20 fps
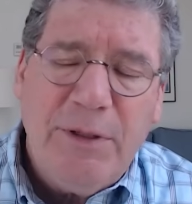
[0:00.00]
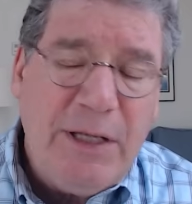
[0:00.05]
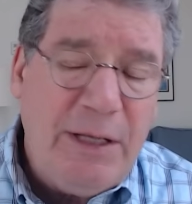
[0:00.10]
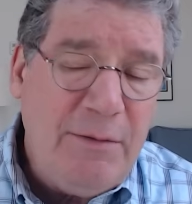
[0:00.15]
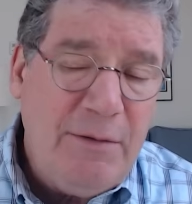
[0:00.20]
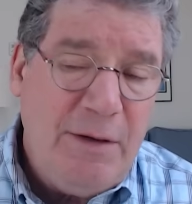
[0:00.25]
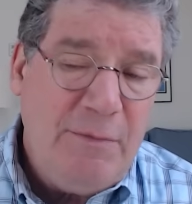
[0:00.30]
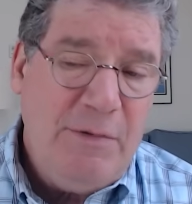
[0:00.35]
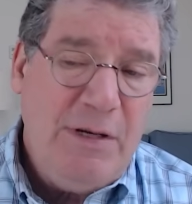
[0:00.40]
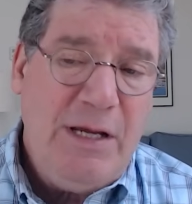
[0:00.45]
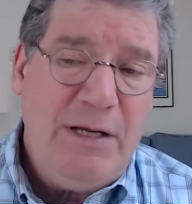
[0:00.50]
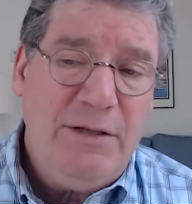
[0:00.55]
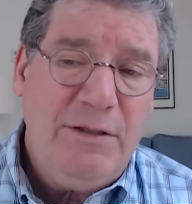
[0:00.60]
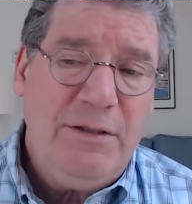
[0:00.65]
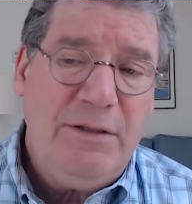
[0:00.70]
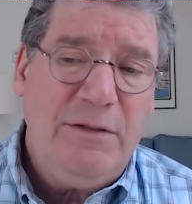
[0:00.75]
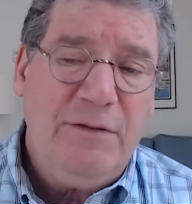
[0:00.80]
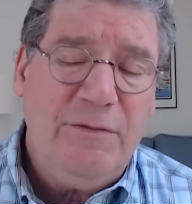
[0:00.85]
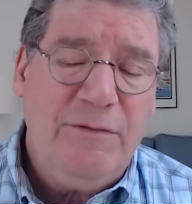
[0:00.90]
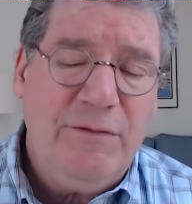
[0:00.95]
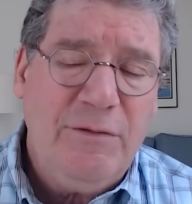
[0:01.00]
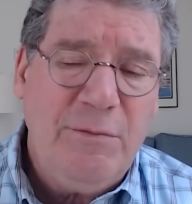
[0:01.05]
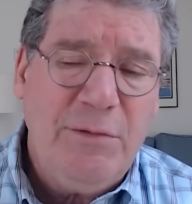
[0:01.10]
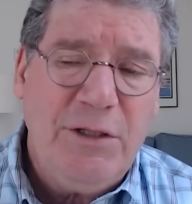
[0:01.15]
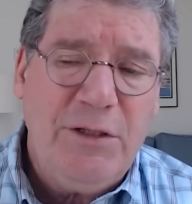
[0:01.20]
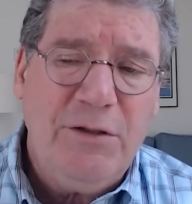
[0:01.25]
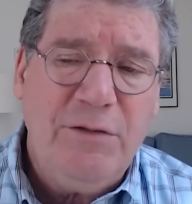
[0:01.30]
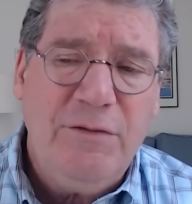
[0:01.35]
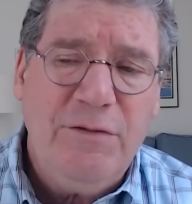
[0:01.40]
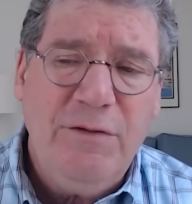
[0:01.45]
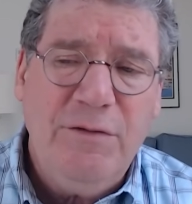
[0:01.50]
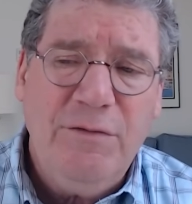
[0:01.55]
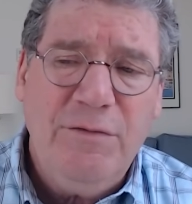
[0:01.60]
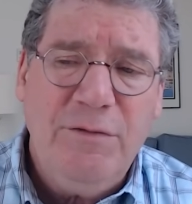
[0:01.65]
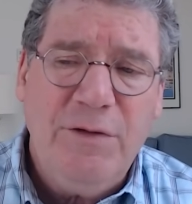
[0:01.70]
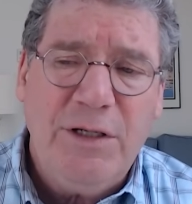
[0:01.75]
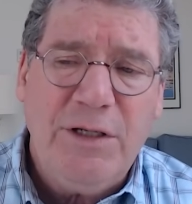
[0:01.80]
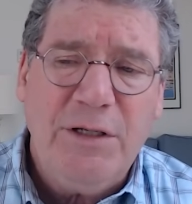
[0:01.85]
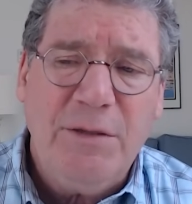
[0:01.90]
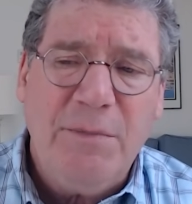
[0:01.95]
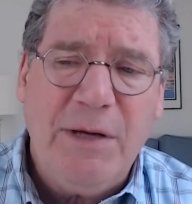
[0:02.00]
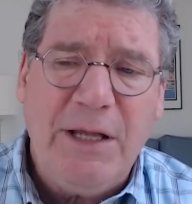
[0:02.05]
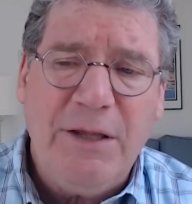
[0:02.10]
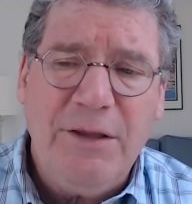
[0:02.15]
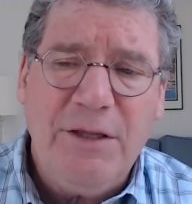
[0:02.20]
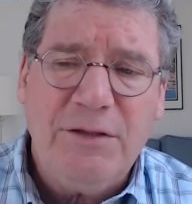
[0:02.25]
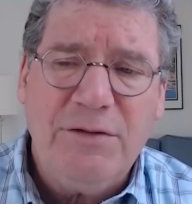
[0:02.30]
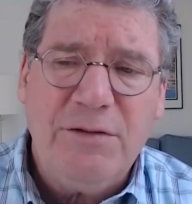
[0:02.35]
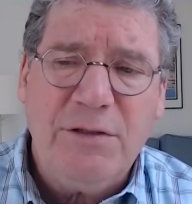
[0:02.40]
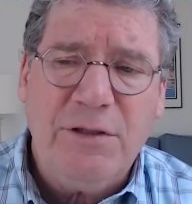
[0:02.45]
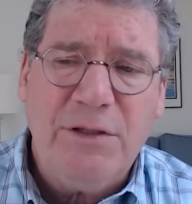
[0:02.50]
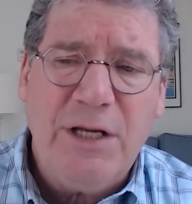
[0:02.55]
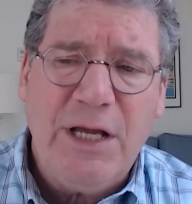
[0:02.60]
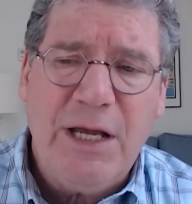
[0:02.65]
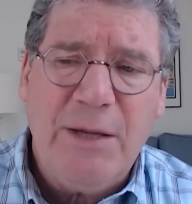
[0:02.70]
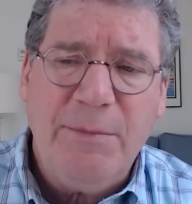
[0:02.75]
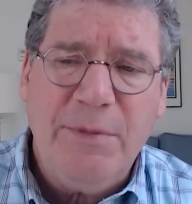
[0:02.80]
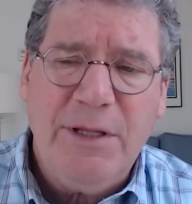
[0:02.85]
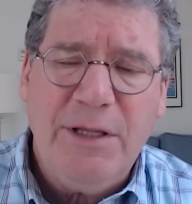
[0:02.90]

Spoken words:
I'm not familiar if you've written about this or not,